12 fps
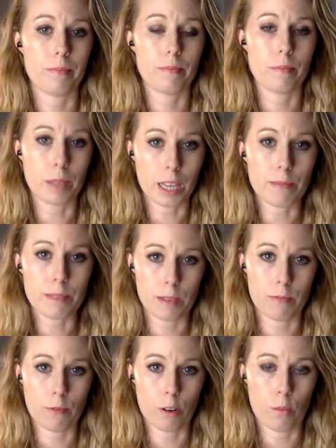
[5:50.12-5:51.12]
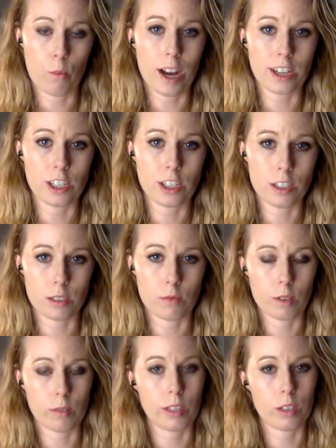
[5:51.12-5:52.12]
blames him for, and why she doesn't
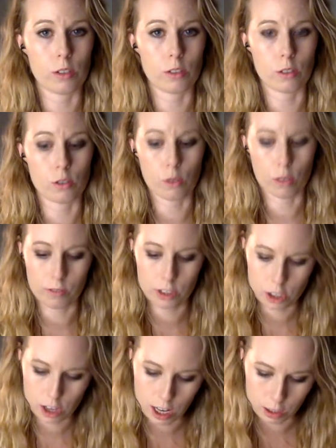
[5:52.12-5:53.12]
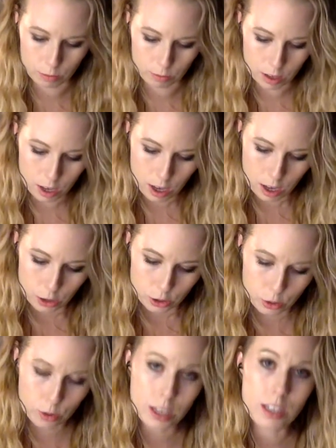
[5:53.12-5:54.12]
want to relinquish control of his child. And
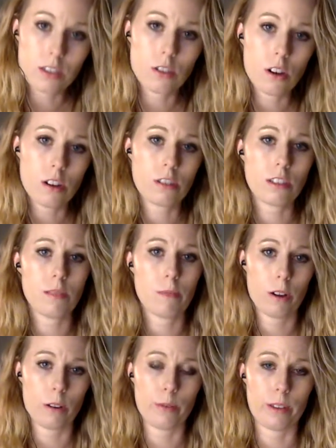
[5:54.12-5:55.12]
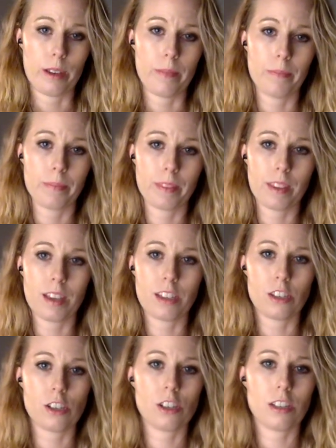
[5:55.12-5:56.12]
so his daughter is named Honoria,
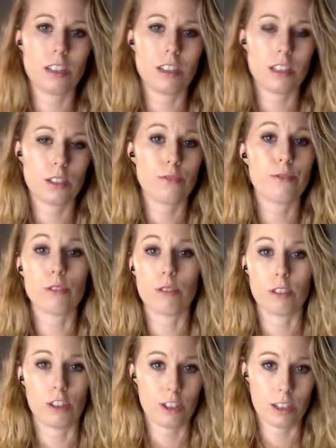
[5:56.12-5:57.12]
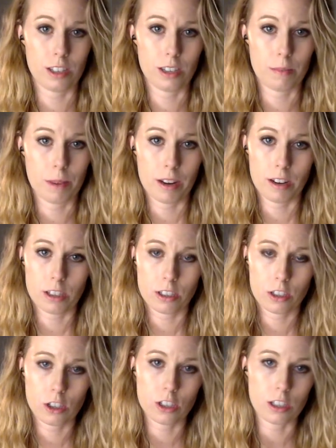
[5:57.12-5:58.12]
and she is flourishing in Paris.
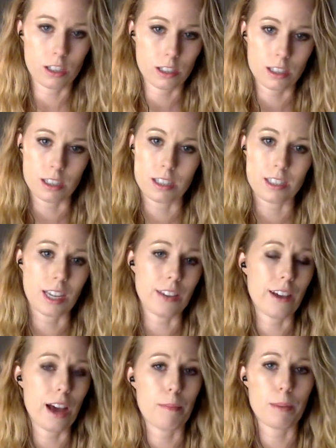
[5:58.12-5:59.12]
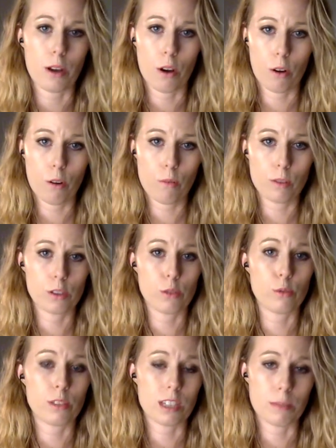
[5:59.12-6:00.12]
She is in a safe, happy home with
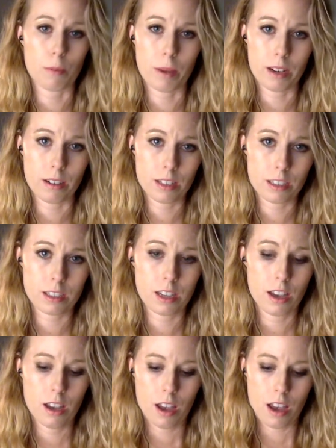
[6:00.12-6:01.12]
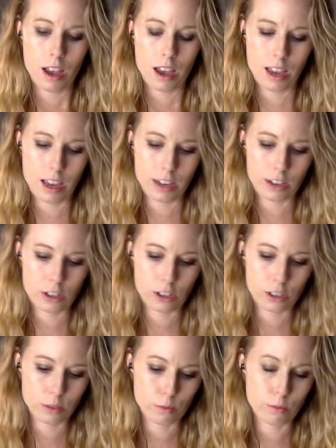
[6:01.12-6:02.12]
2 stable parents. And
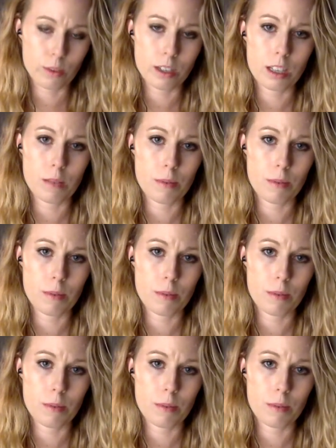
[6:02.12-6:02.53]
she's really